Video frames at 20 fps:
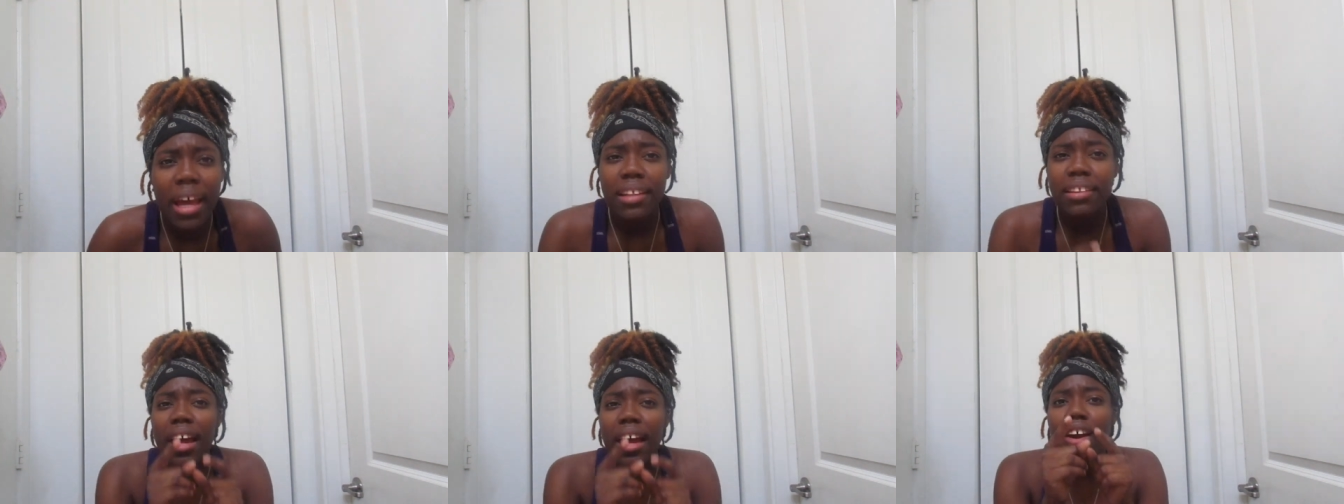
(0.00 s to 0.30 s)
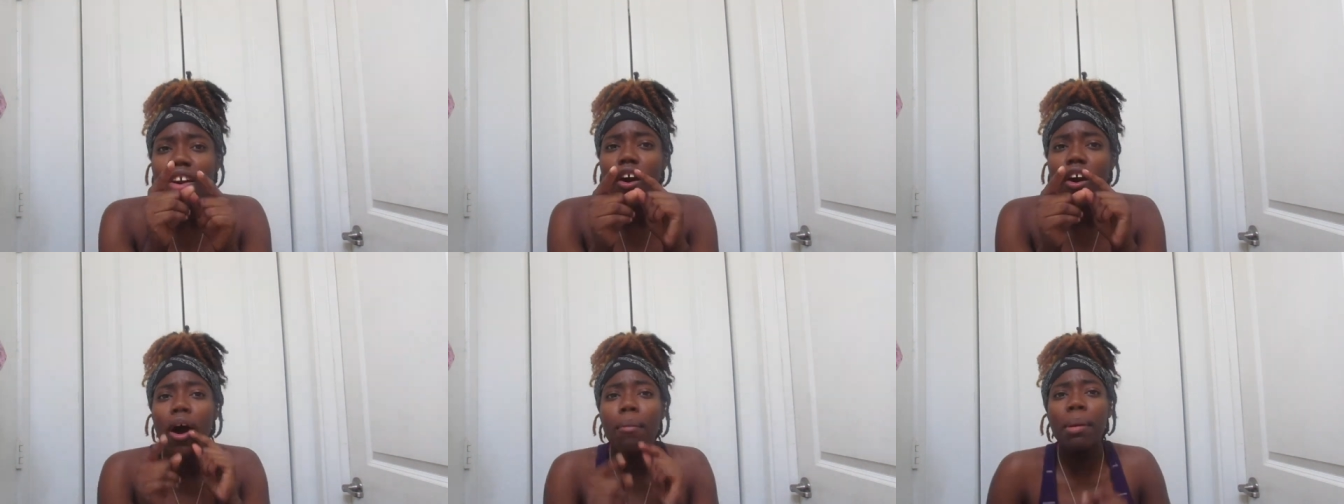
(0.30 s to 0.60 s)

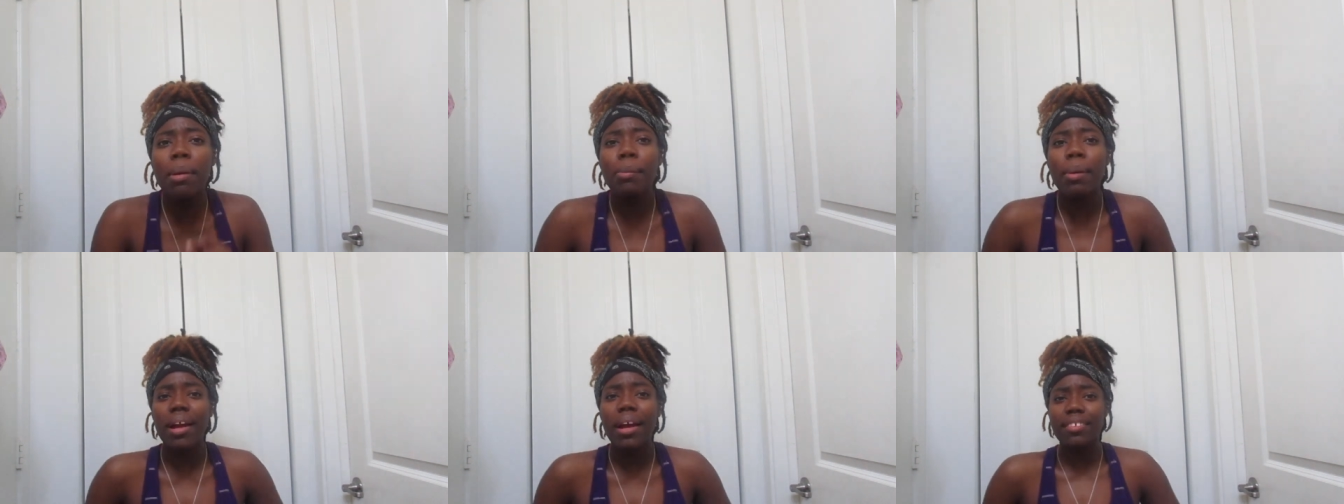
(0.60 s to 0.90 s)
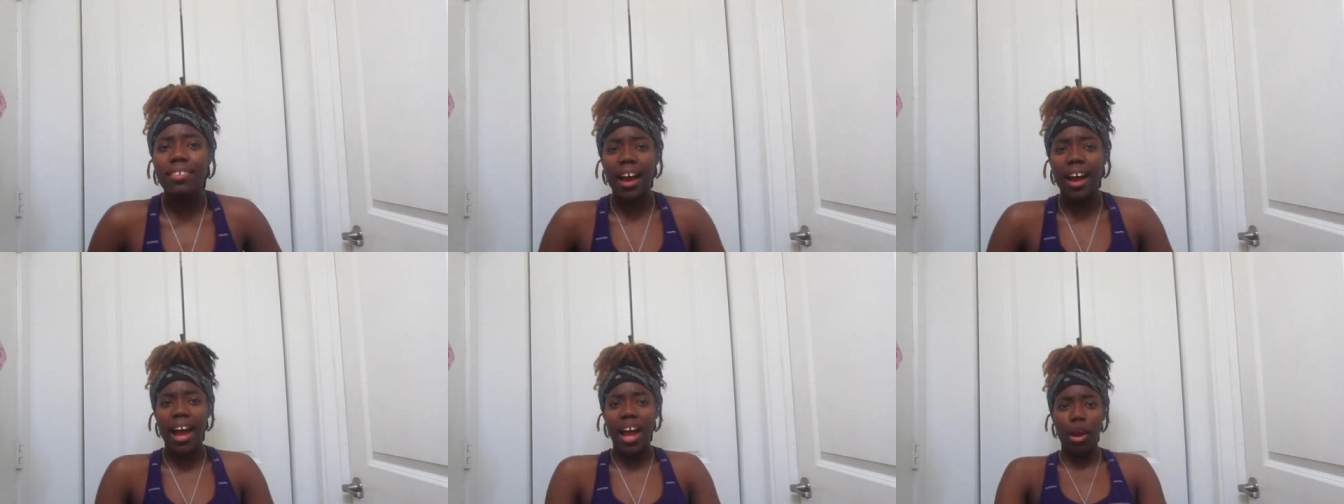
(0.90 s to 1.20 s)
that called me back
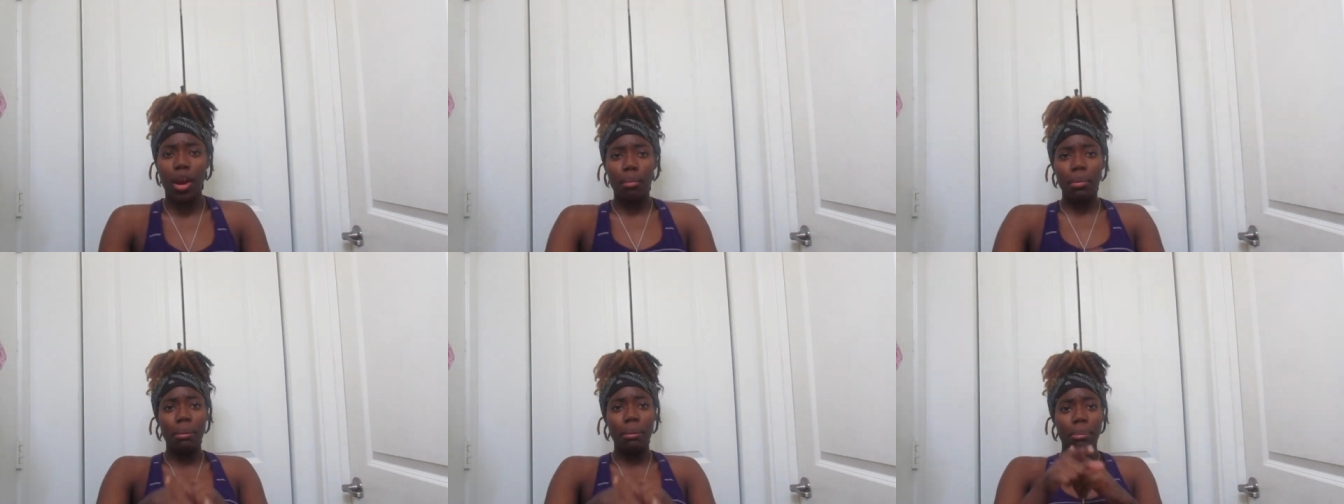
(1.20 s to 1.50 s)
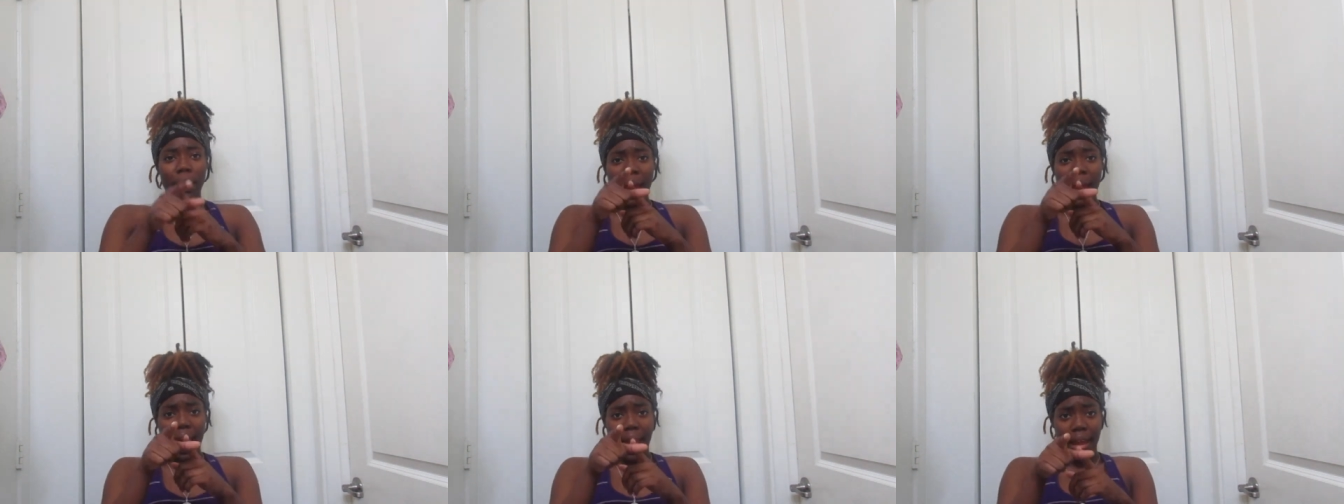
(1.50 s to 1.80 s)
to hire me
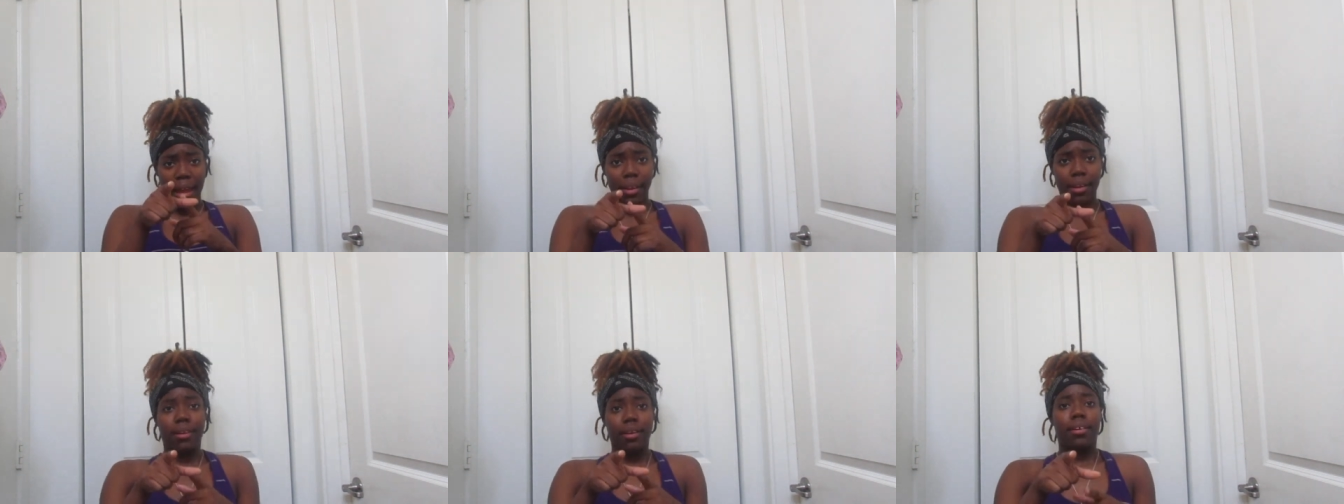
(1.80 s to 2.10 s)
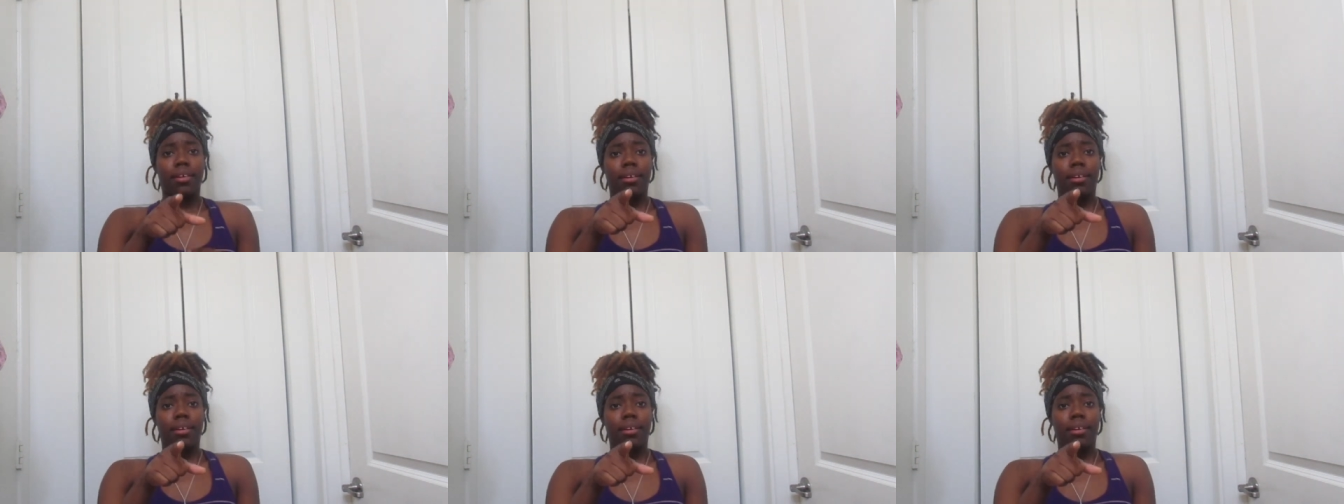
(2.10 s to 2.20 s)
back.